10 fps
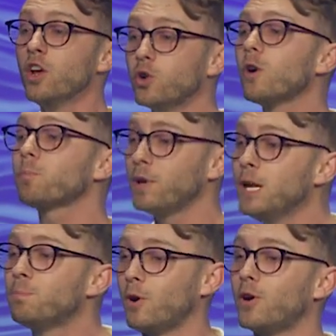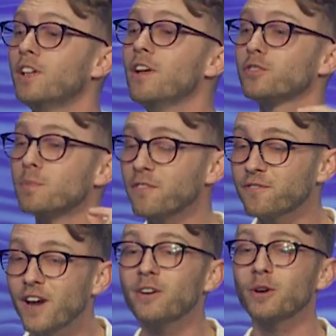your people from the
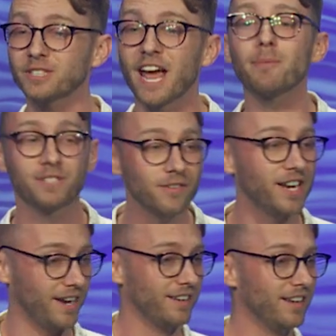Pharaoh's captivity.